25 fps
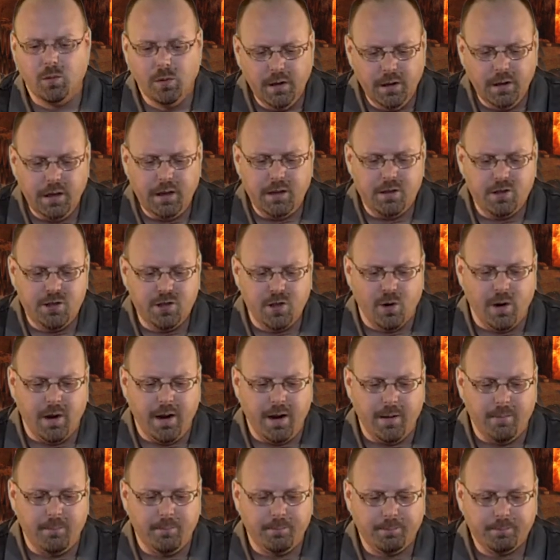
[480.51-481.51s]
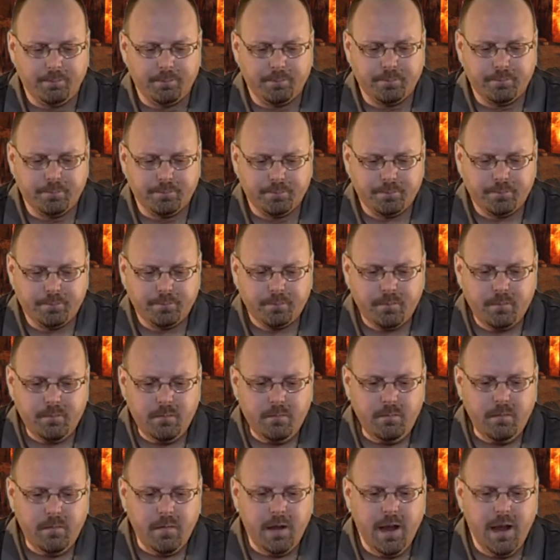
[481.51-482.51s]
really enjoy it,
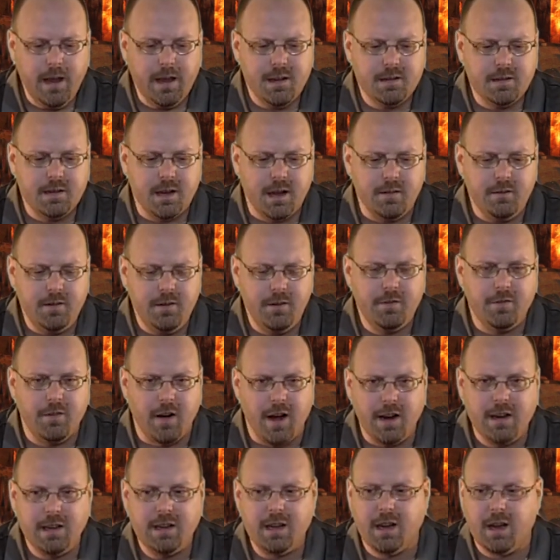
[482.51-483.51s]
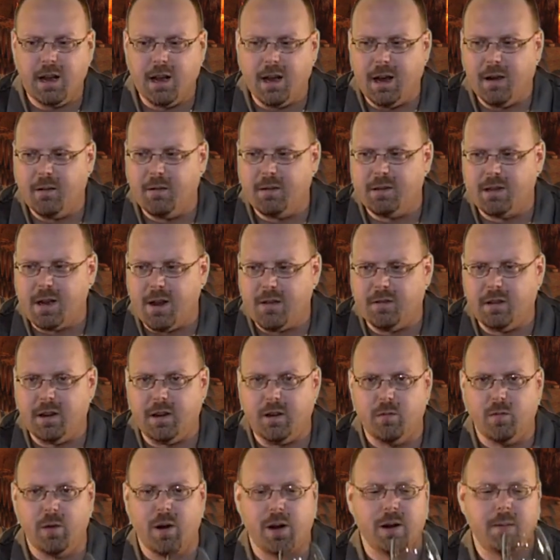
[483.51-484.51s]
and uh, if you find it, I would
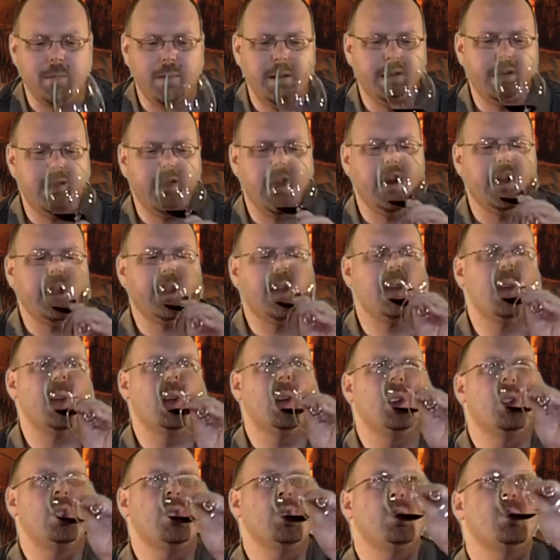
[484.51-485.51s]
definitely recommend getting it.